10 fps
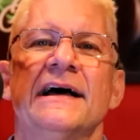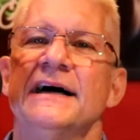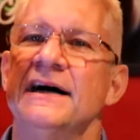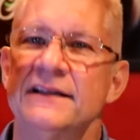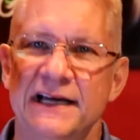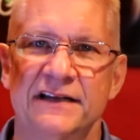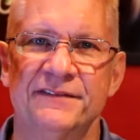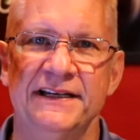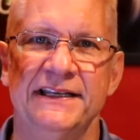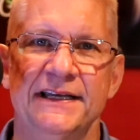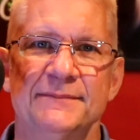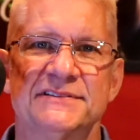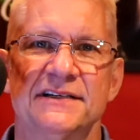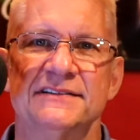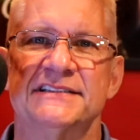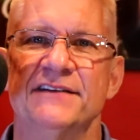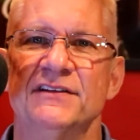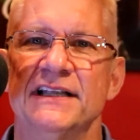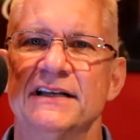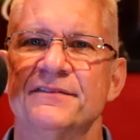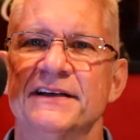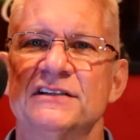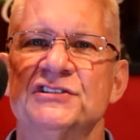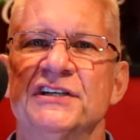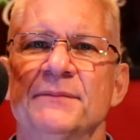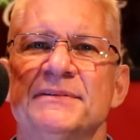A lot of EDM songs have a lot of energy,